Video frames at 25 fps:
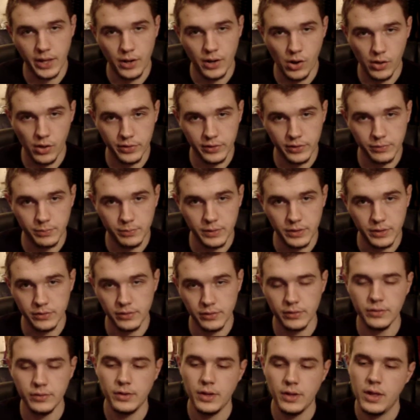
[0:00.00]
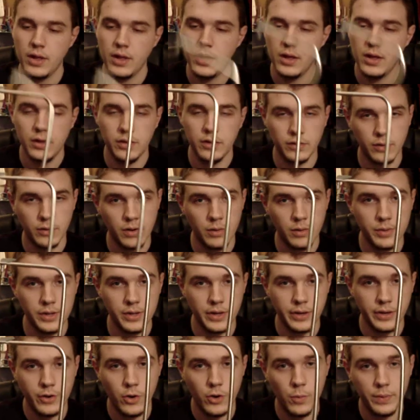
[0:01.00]
out all these pieces is going to
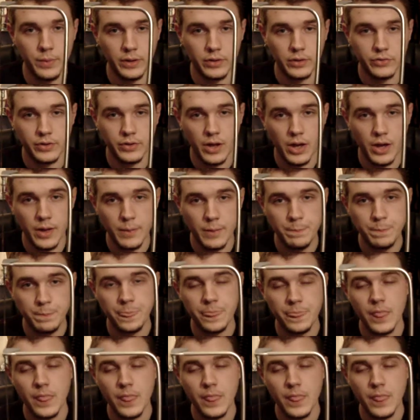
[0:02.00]
be a coping saw.